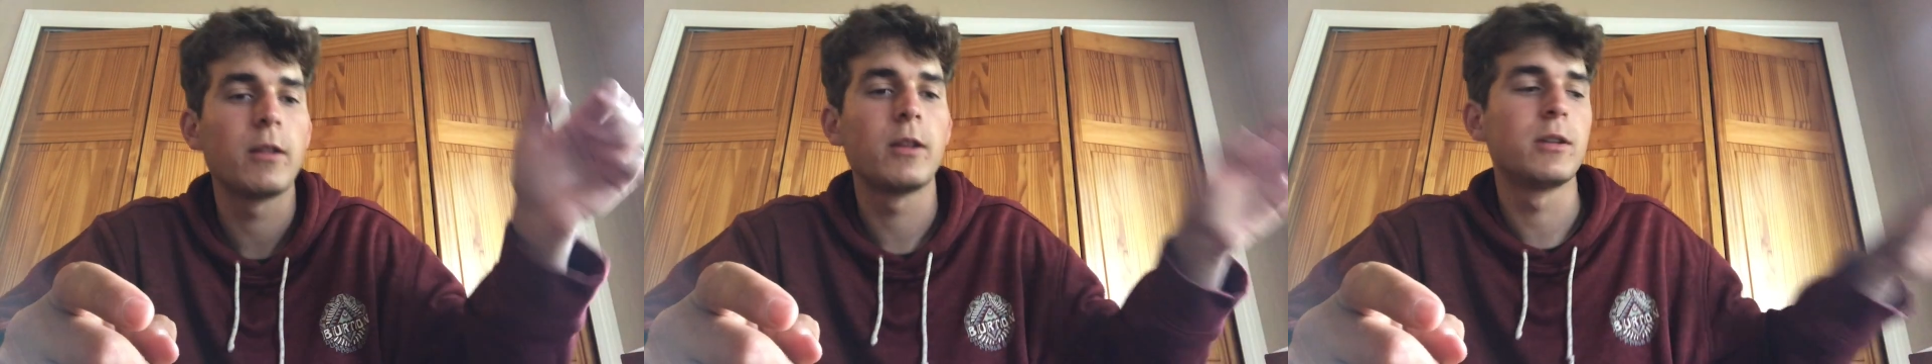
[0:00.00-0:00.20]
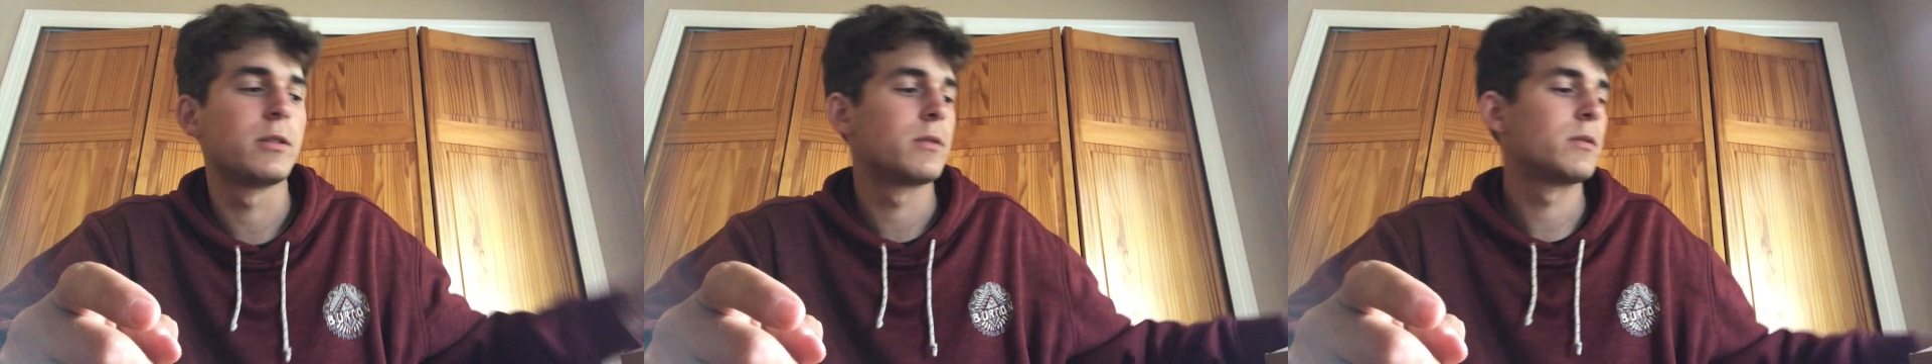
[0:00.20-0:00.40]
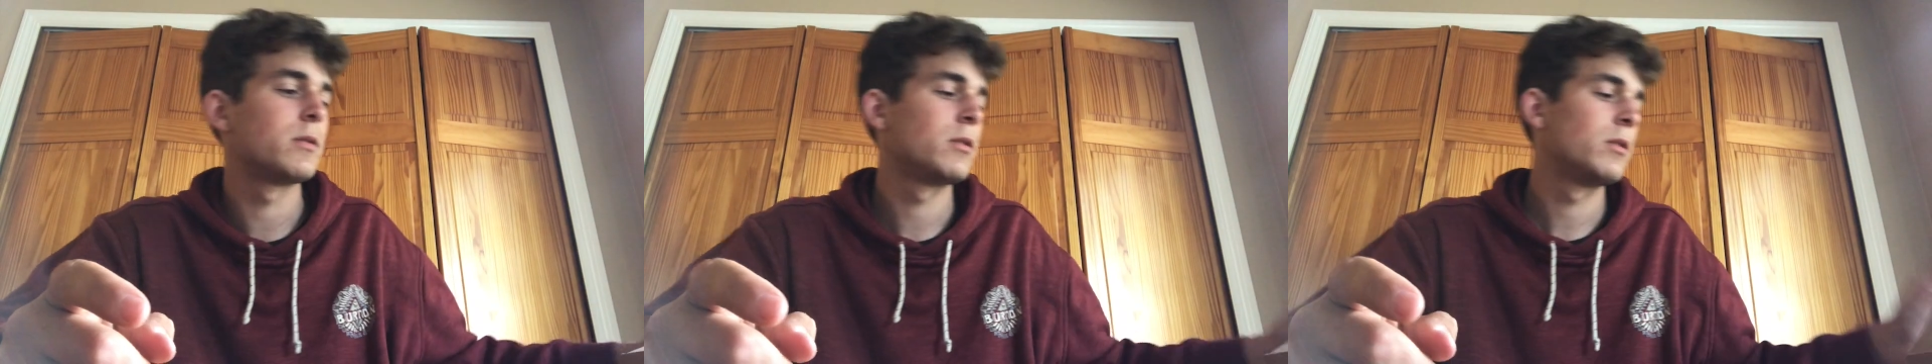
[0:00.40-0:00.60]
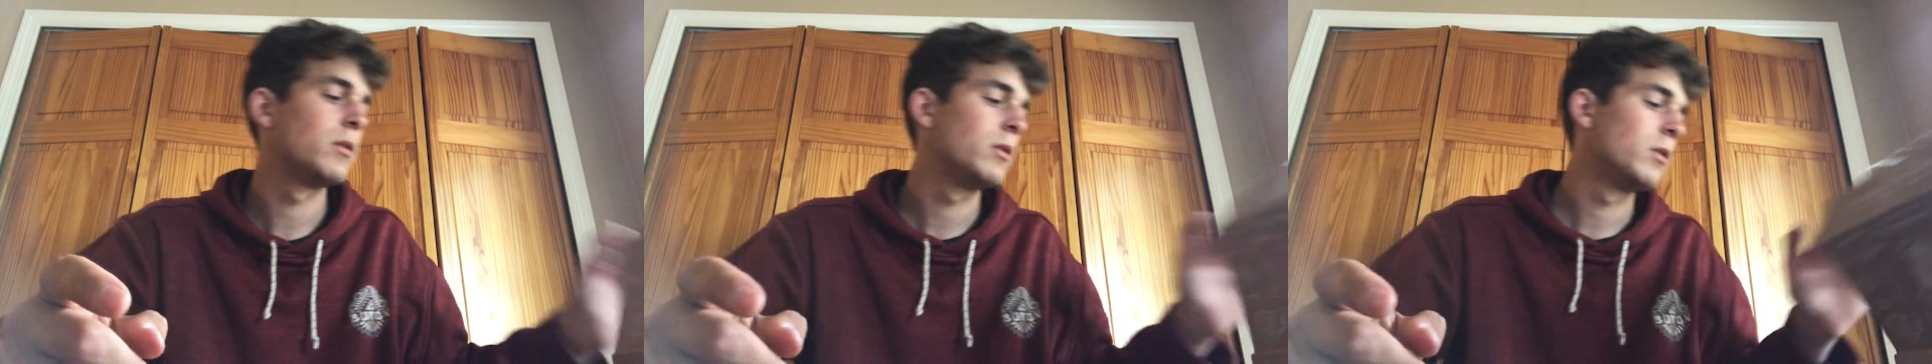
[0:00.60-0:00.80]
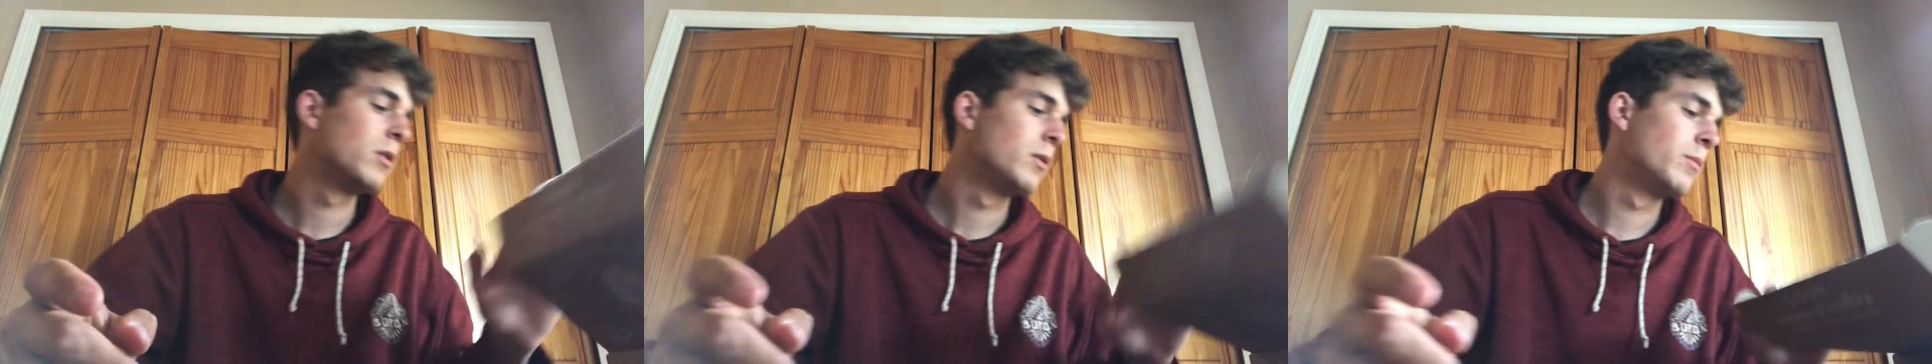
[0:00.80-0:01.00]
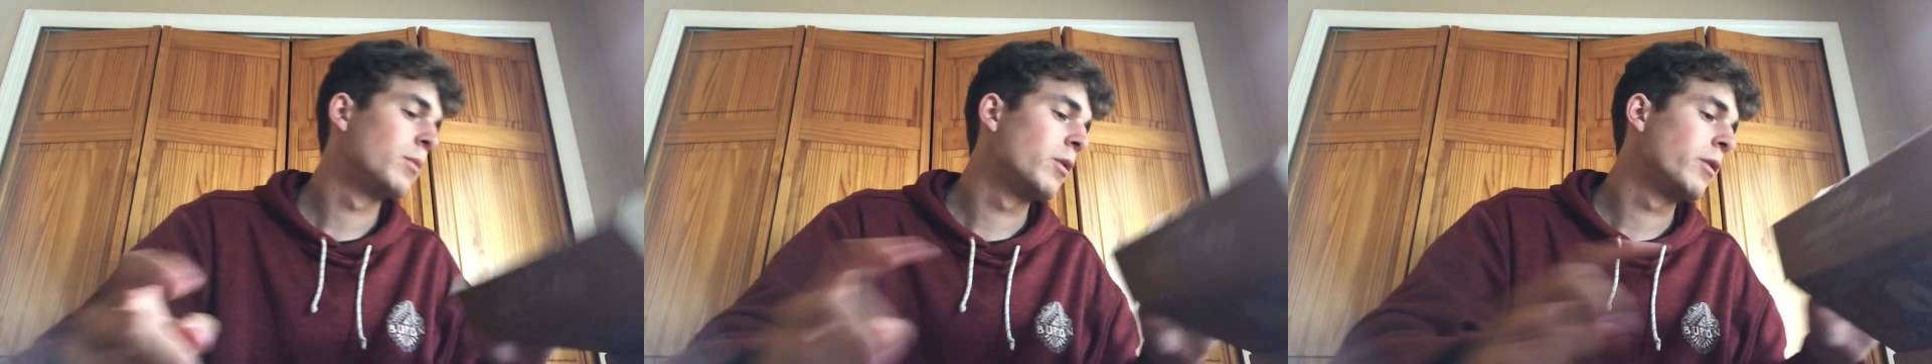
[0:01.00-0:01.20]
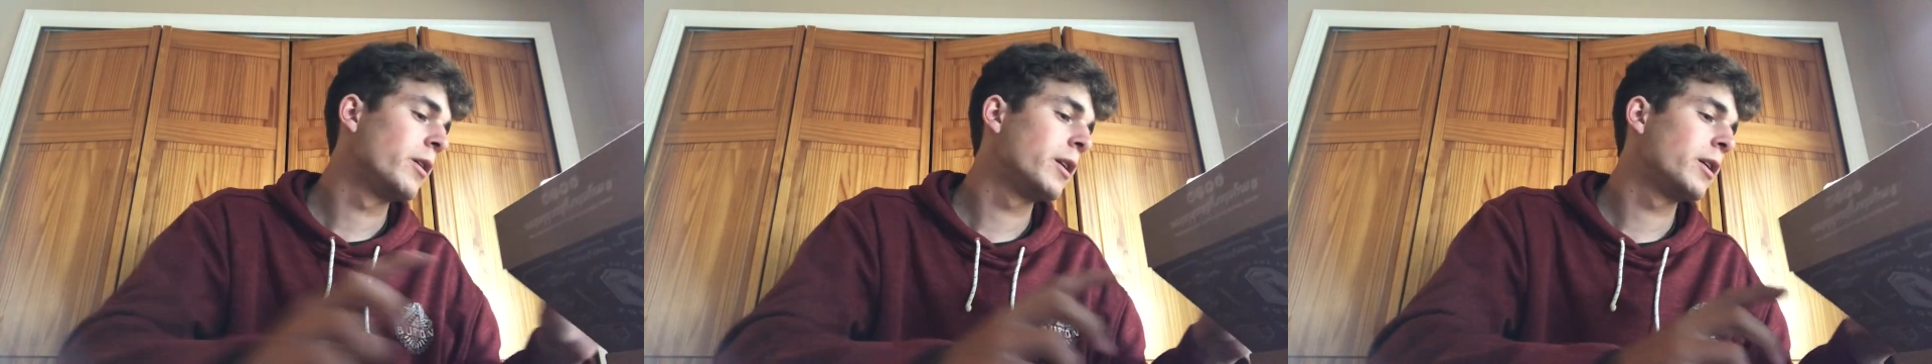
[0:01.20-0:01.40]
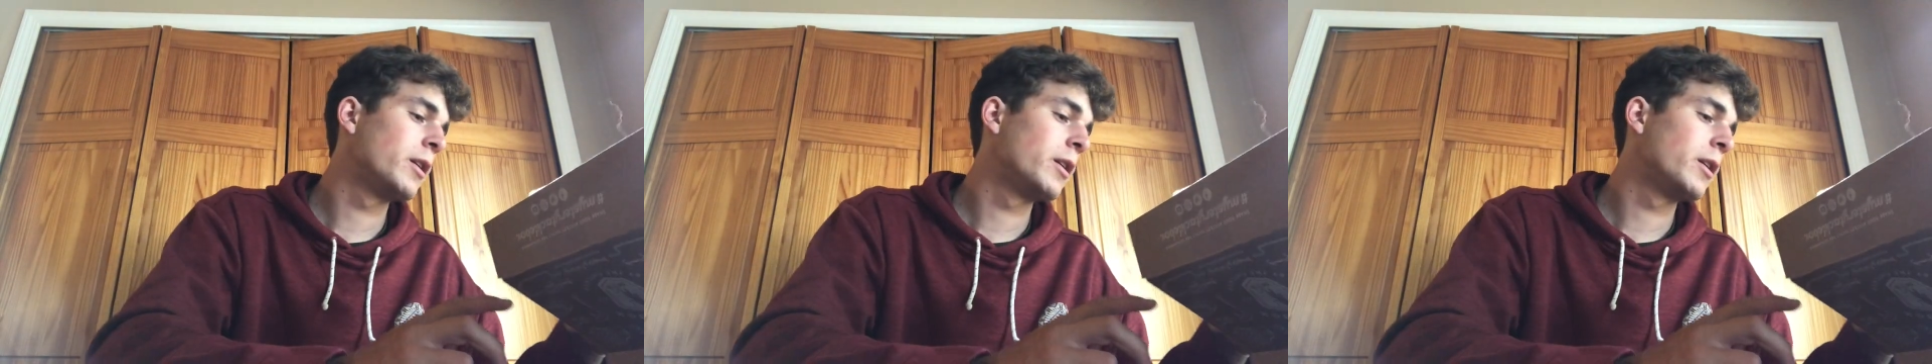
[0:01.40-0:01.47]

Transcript: Let's pull that.